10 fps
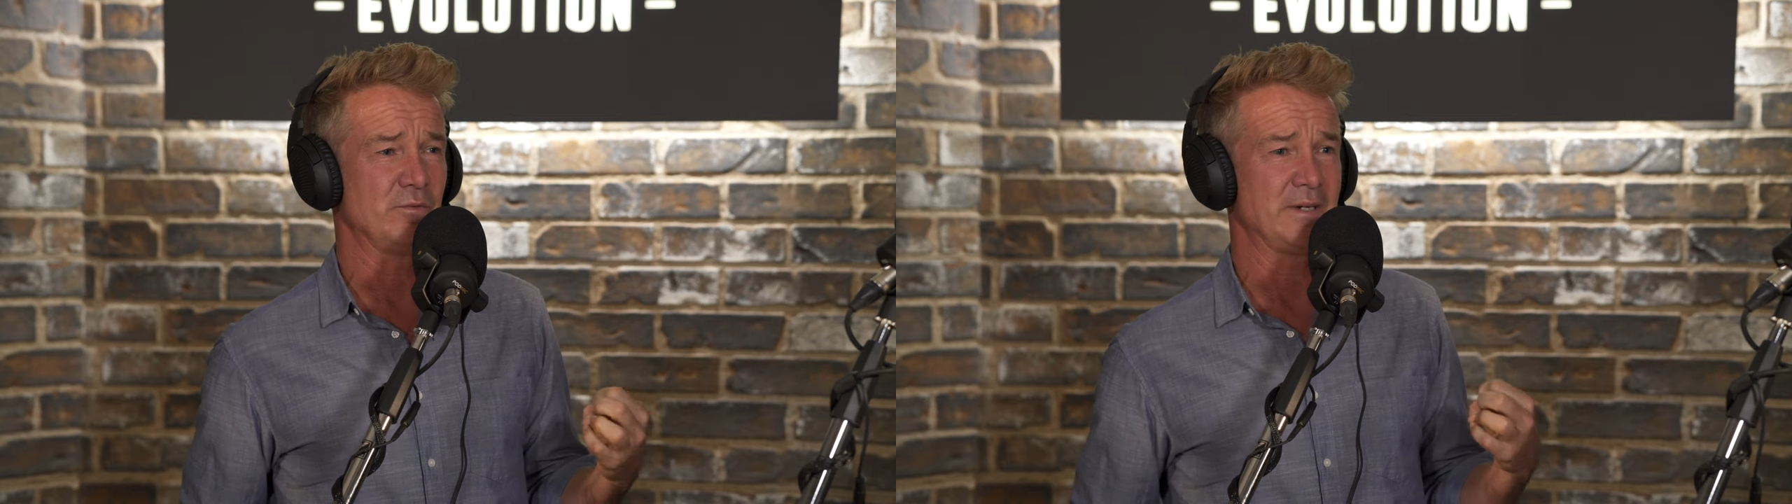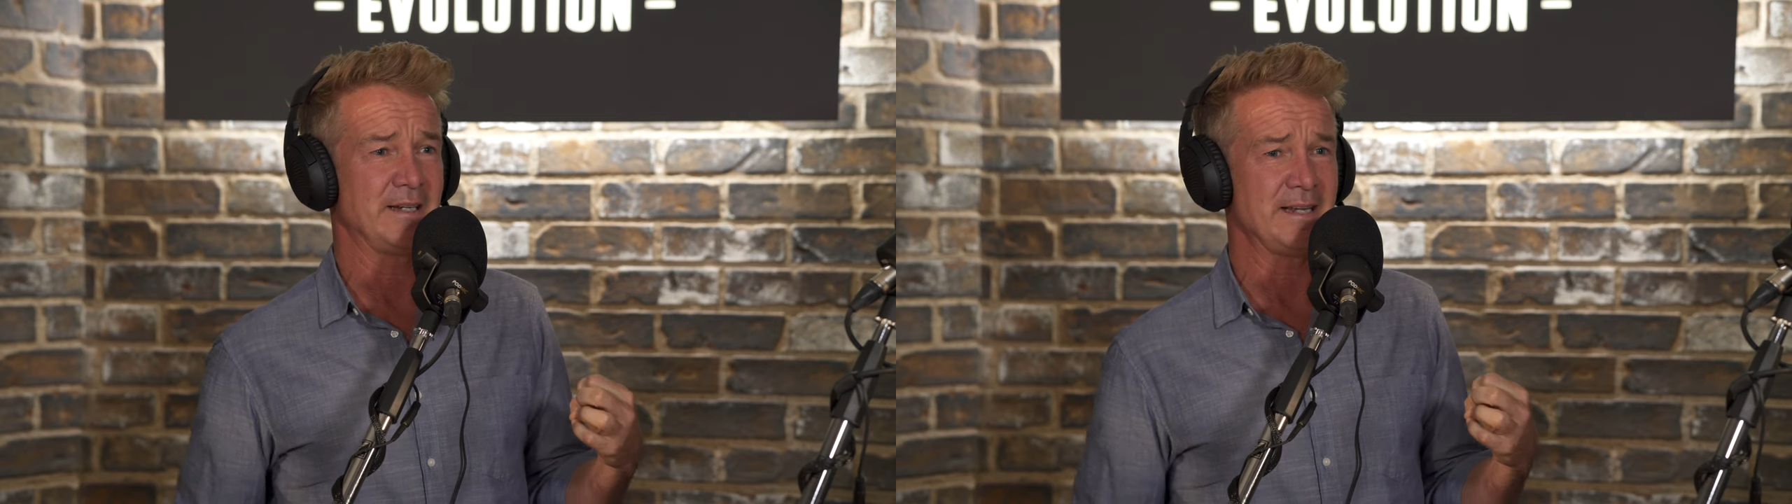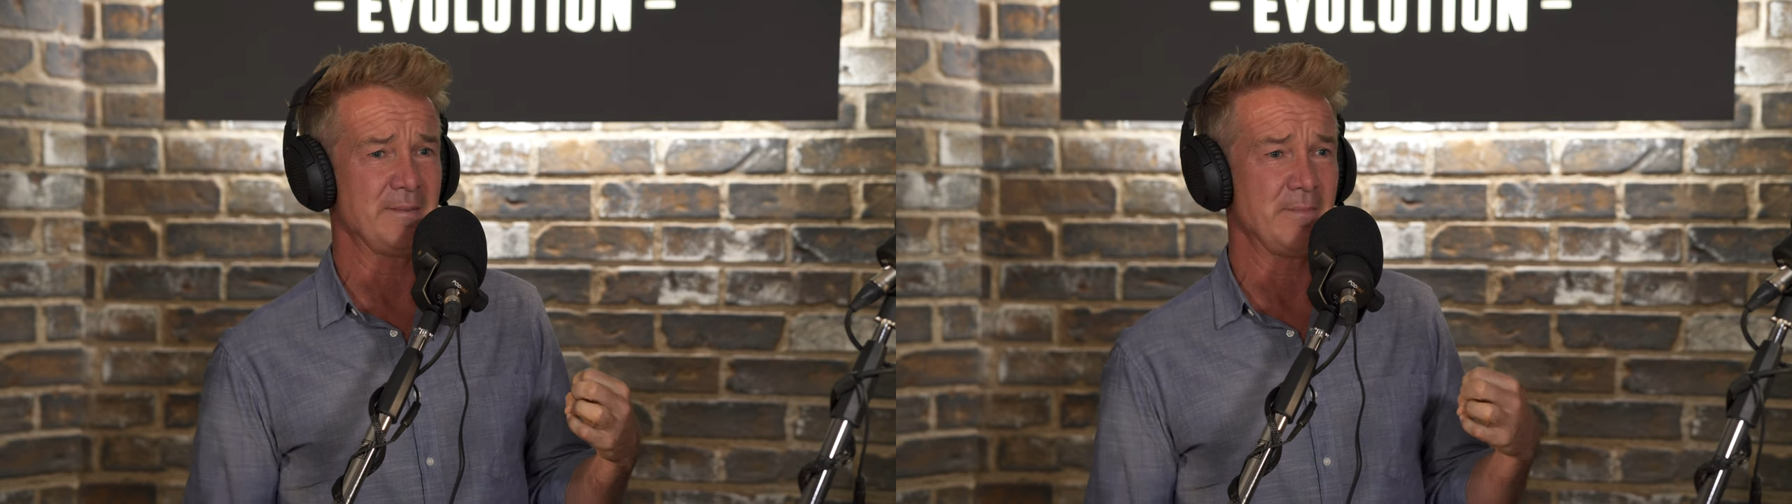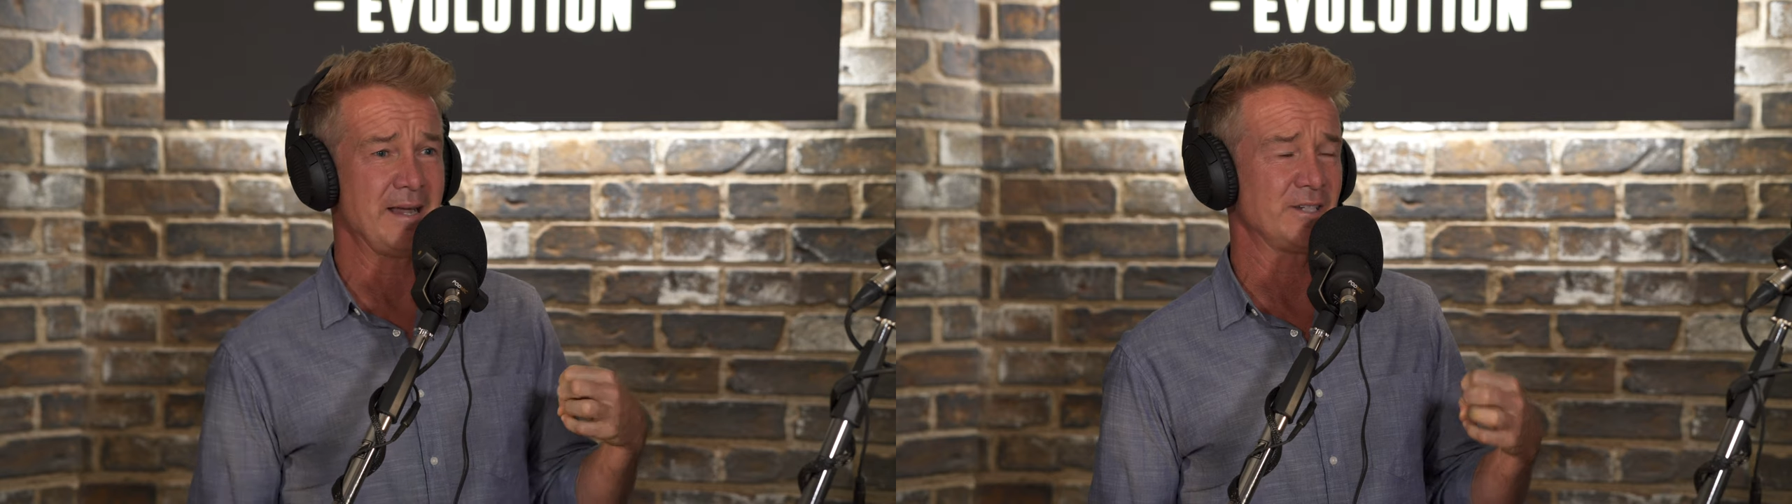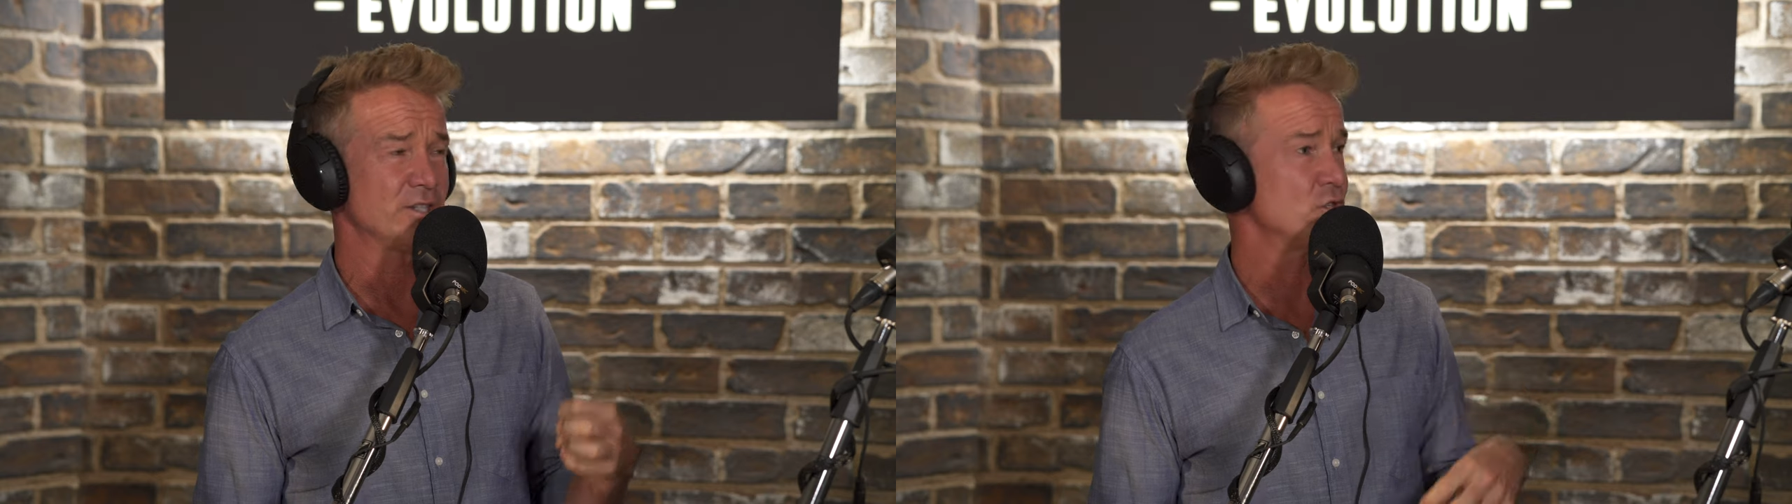really
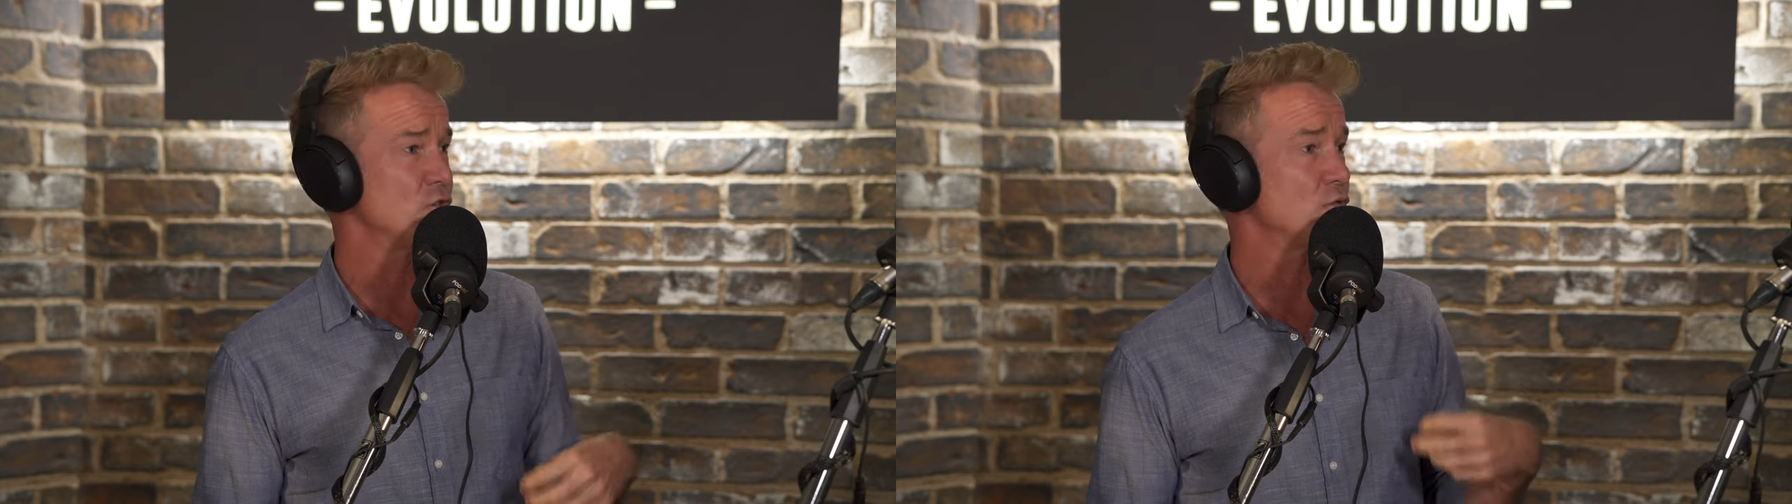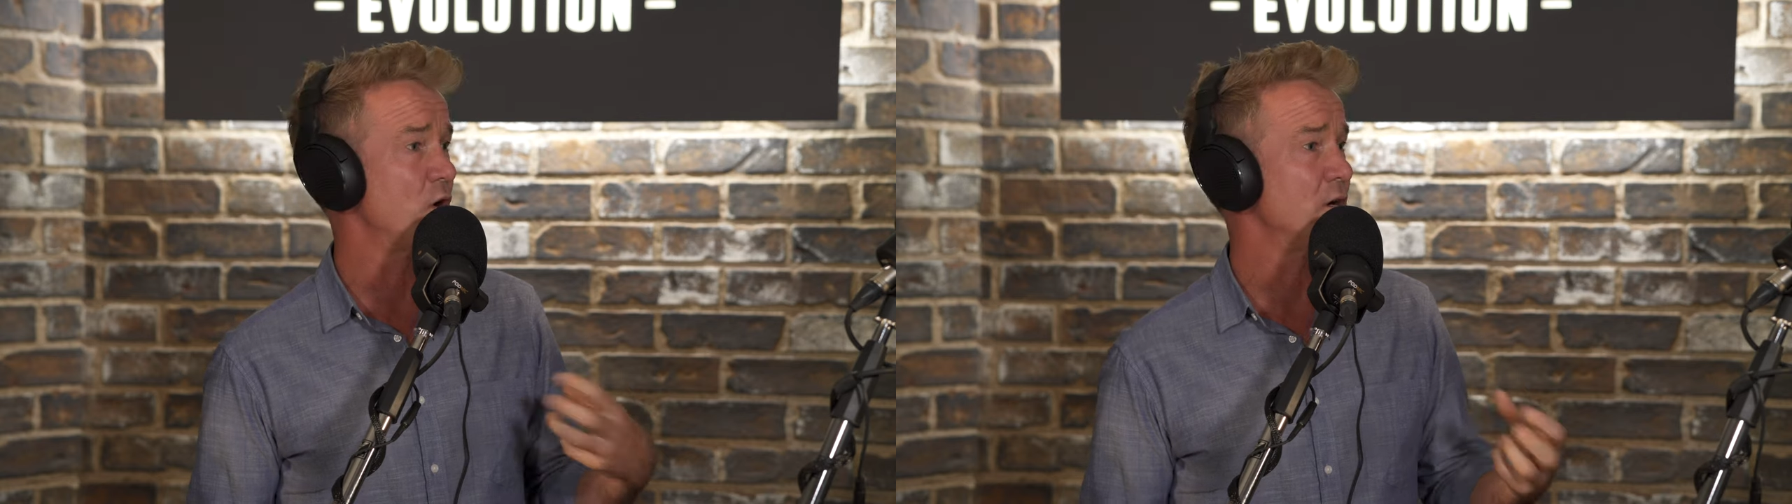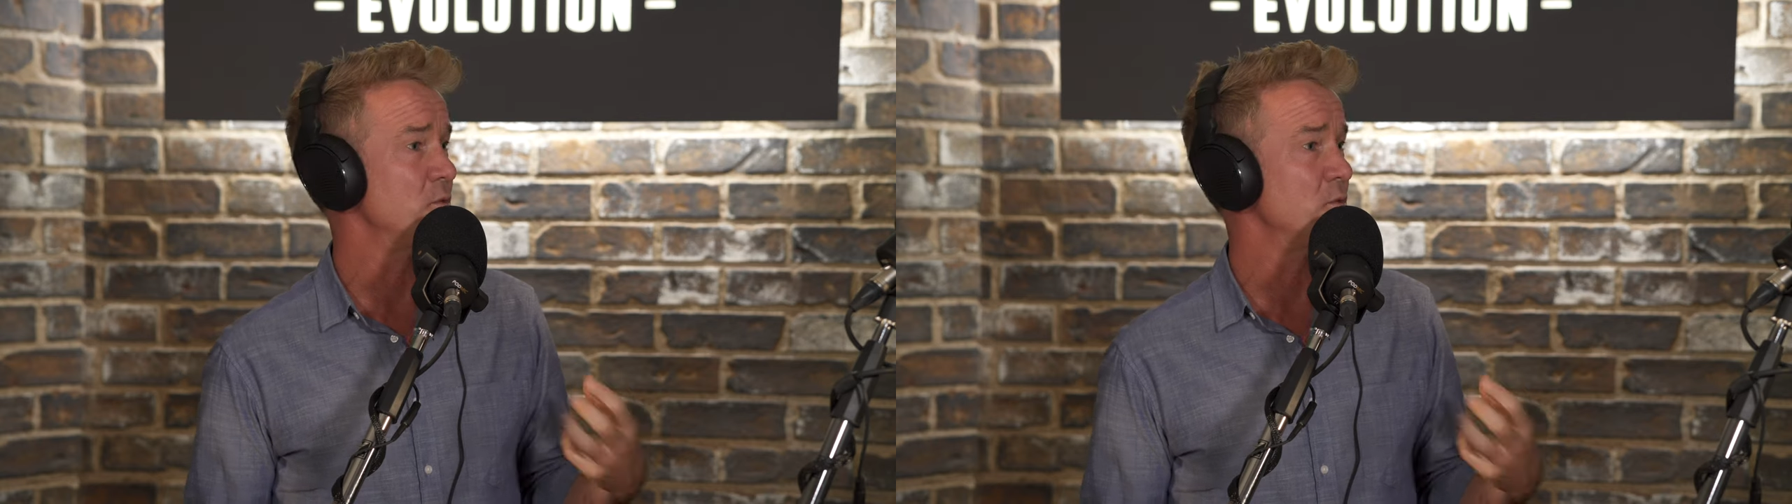makes a strong